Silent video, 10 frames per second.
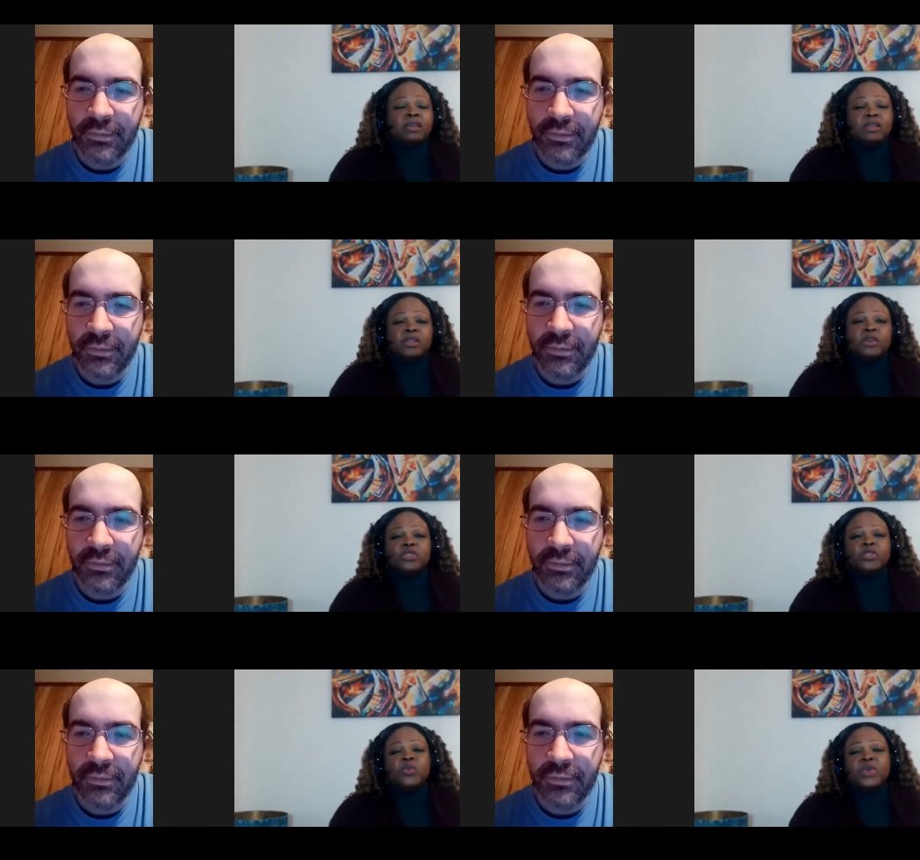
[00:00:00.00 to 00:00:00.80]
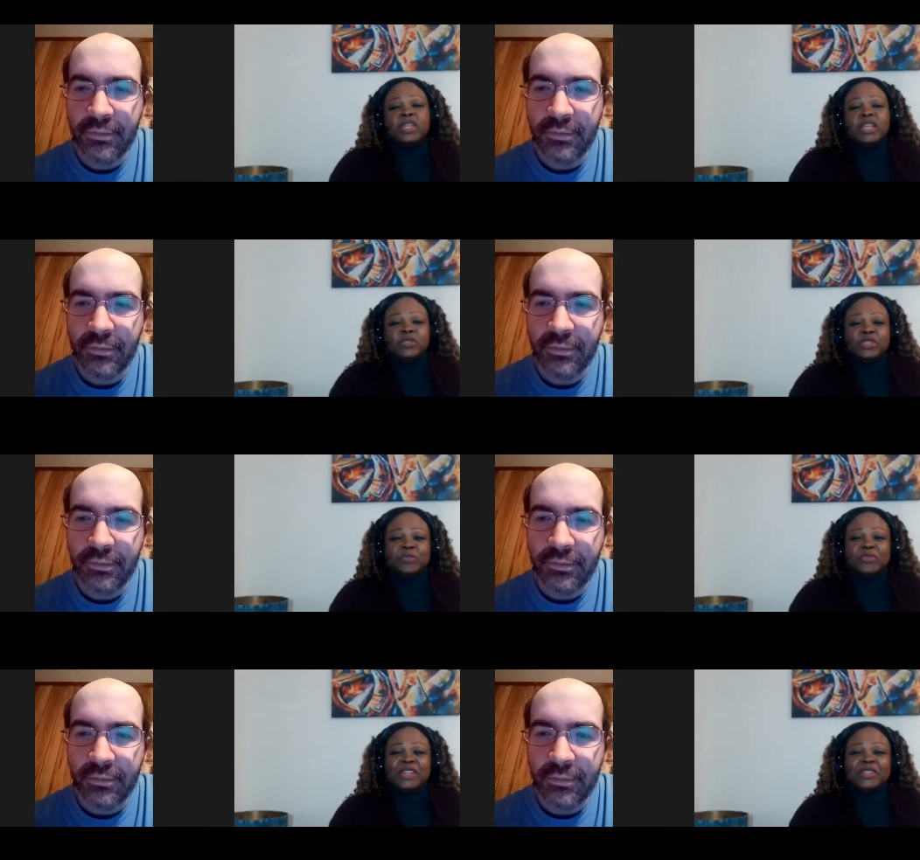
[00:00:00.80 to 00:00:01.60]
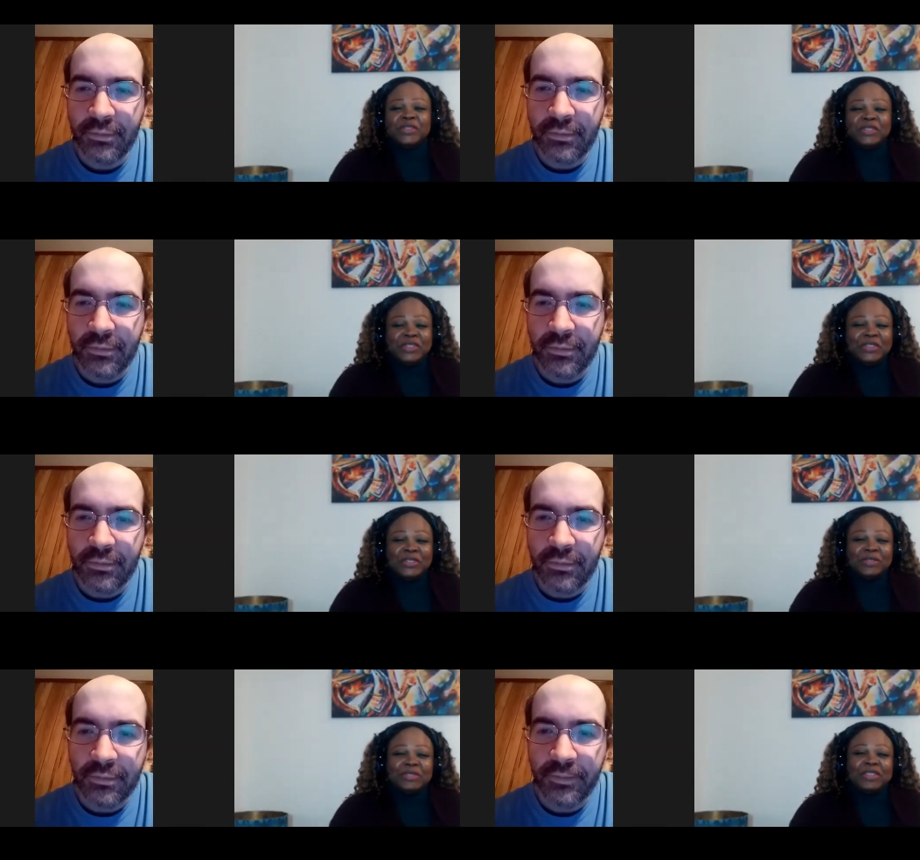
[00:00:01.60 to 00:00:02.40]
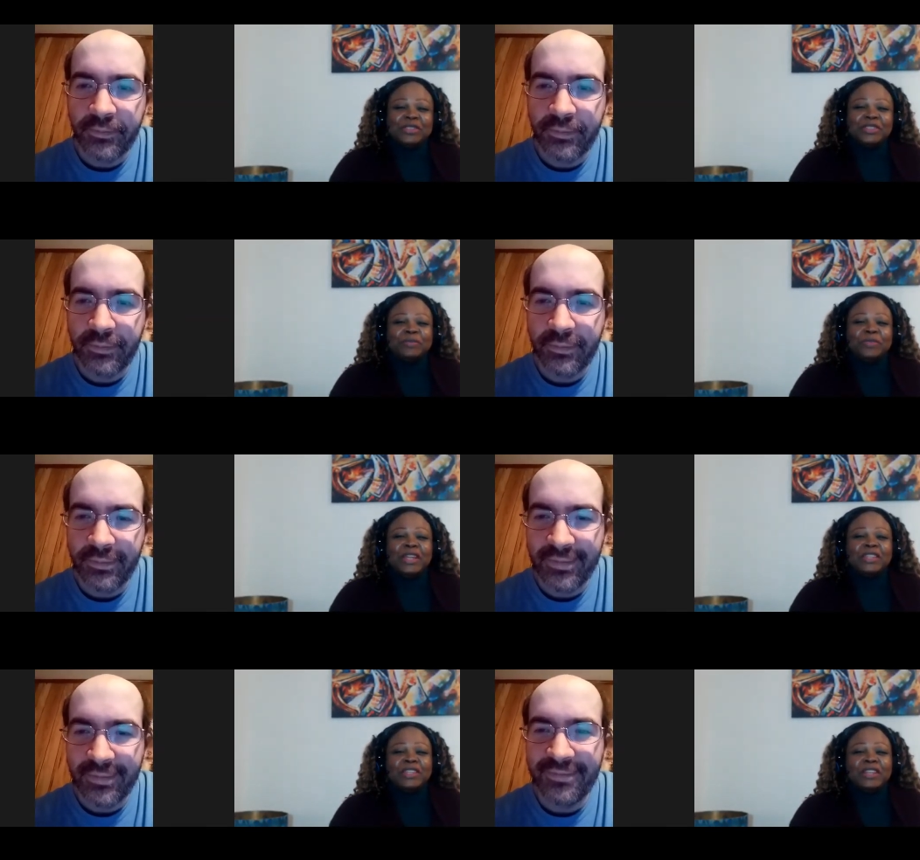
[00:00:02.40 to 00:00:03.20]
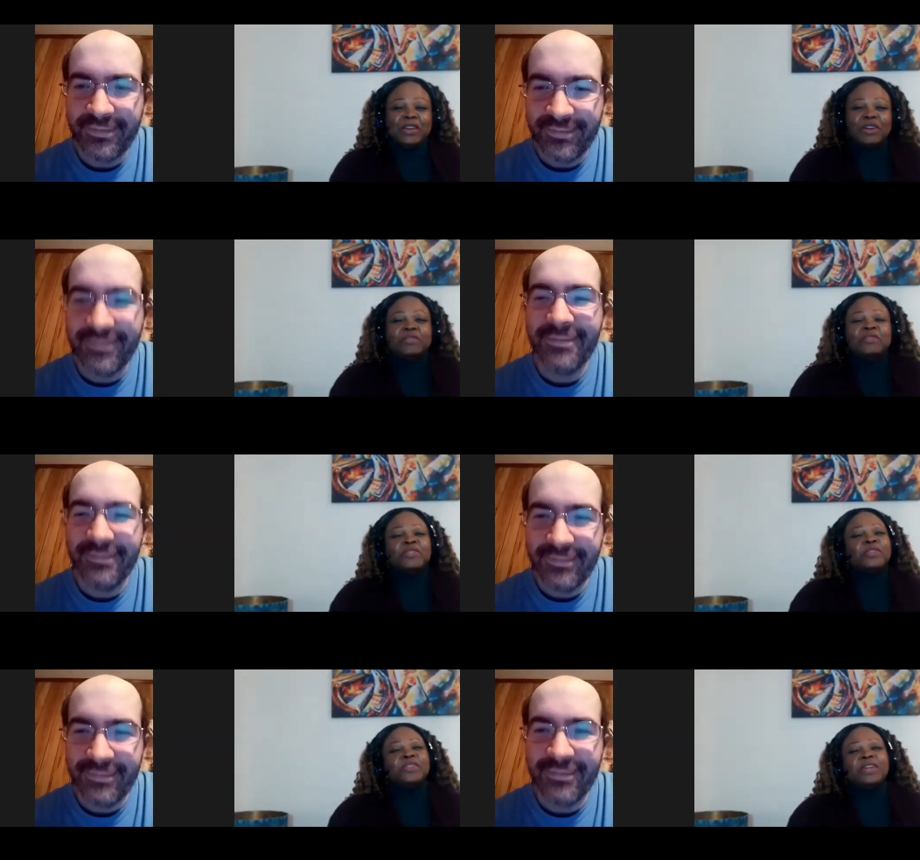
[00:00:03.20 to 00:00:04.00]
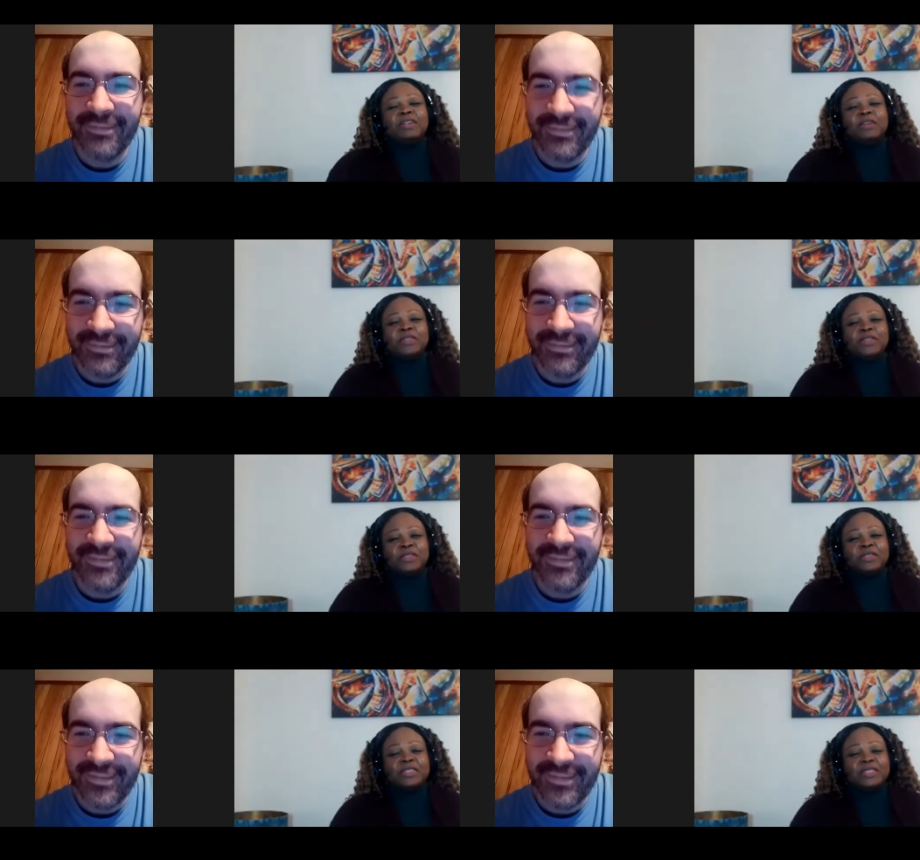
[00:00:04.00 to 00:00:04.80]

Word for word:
Speaker 1: You know, so we need to spread good news. We need to spread the love of God around us.